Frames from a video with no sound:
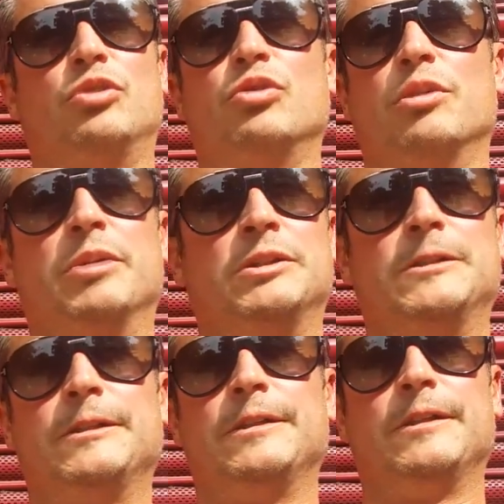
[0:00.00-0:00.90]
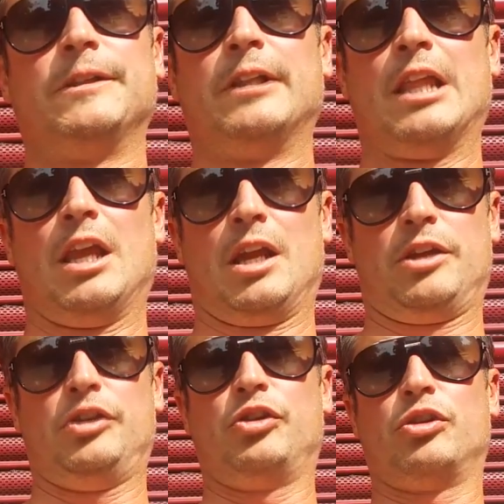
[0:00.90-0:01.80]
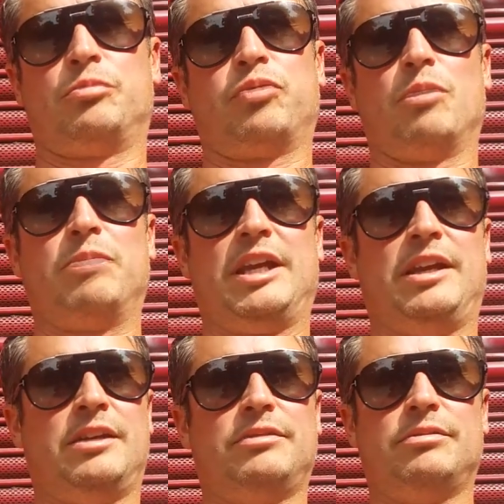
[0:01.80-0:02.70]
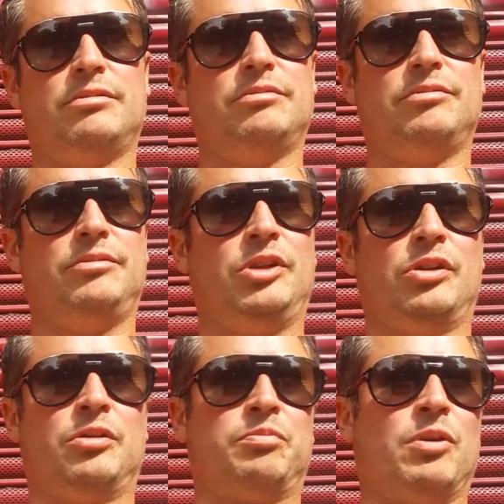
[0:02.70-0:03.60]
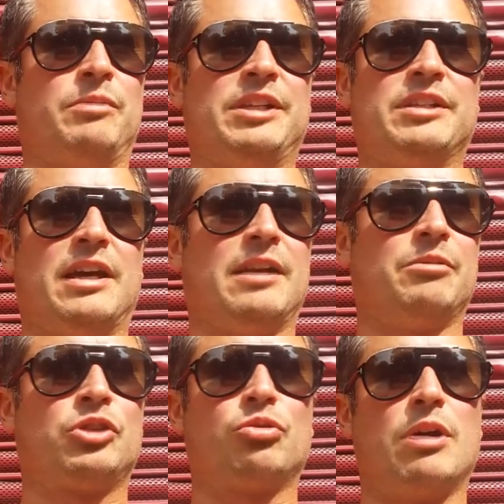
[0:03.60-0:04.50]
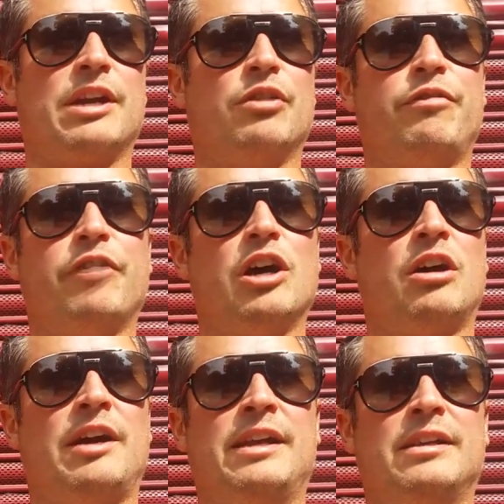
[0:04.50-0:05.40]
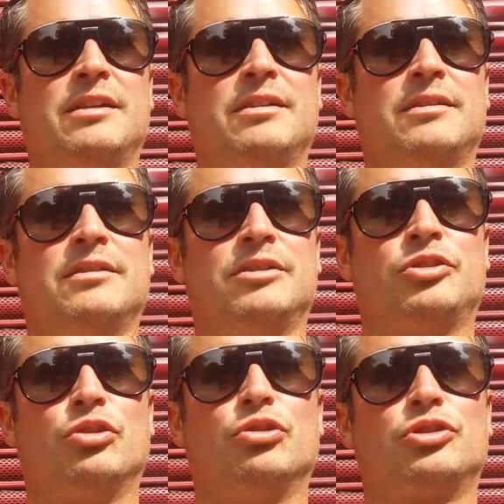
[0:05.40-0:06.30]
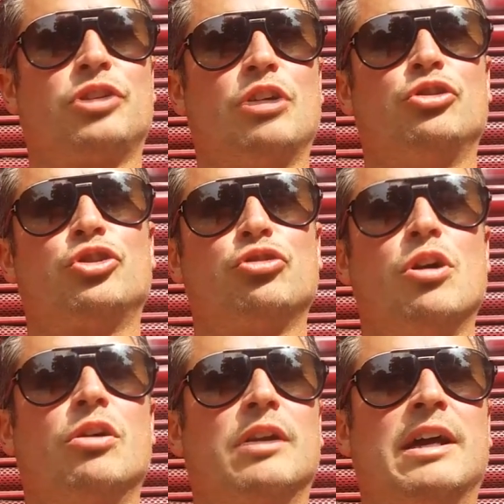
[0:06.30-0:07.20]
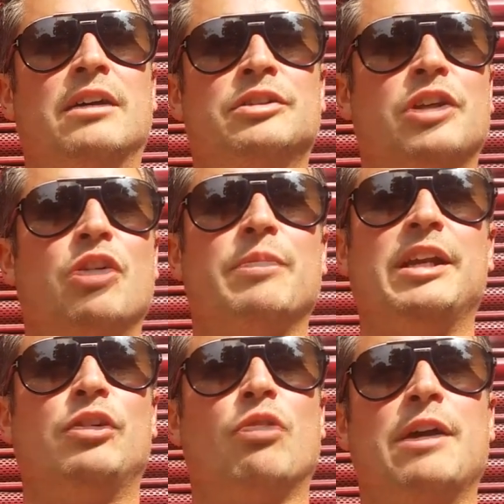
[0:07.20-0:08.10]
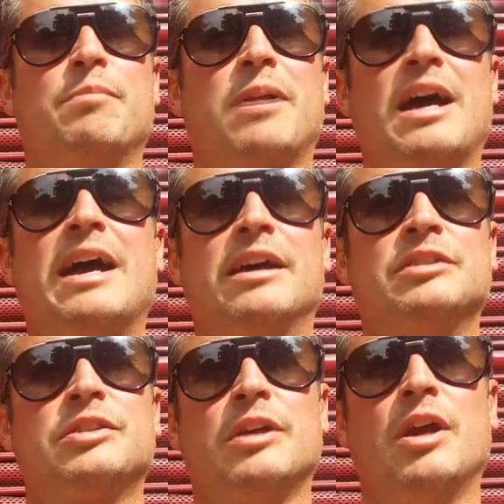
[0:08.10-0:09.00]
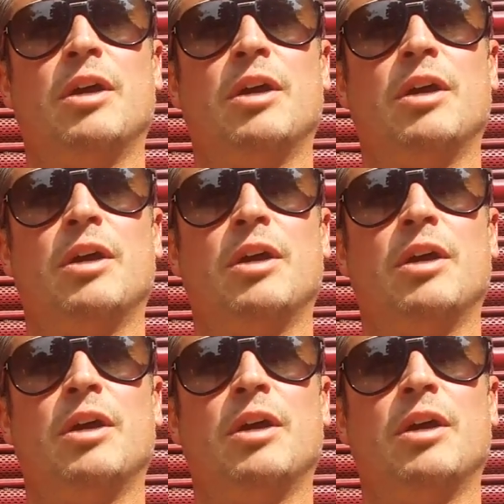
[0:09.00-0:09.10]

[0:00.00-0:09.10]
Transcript: tournament, you could probably say there was 20 or 30. The tour's so strong now, there's so many great players.